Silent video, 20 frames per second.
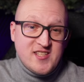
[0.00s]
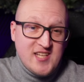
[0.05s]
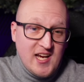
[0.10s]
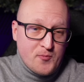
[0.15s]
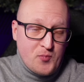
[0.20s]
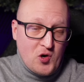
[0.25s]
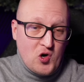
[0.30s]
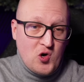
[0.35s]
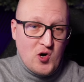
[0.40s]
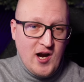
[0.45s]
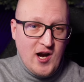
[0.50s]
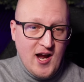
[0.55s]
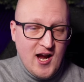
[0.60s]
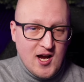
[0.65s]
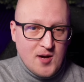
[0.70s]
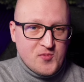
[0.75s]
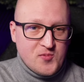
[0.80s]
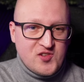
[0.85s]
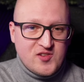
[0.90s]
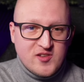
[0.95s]
And yeah,
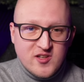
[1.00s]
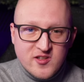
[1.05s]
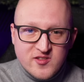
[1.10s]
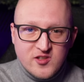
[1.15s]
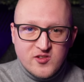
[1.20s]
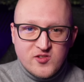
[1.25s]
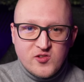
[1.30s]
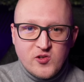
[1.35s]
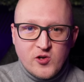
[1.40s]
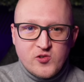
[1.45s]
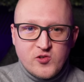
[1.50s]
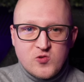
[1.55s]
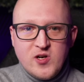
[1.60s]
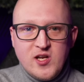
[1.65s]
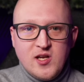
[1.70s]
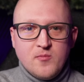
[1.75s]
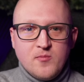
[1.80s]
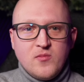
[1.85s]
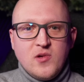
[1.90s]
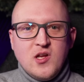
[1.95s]
perhaps this is your
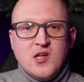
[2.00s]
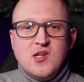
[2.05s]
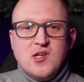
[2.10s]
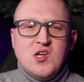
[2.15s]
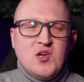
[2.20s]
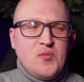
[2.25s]
dream,